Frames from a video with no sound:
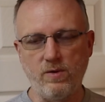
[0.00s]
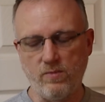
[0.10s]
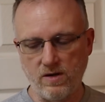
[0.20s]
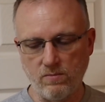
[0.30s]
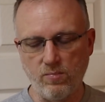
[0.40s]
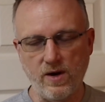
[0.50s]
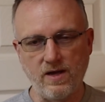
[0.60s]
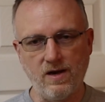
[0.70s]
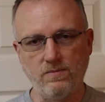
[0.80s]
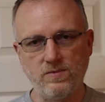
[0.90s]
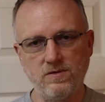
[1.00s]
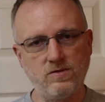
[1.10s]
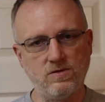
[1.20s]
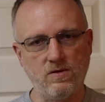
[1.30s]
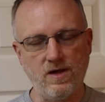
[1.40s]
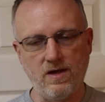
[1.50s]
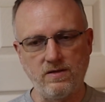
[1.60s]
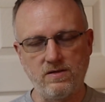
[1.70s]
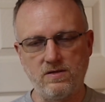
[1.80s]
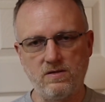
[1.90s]
I'm going to break it up so
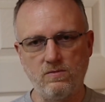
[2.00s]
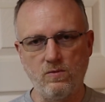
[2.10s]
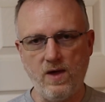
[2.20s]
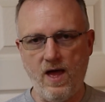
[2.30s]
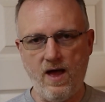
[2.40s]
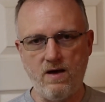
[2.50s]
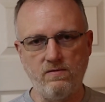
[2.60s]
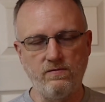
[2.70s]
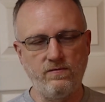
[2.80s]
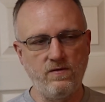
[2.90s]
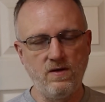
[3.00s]
that we have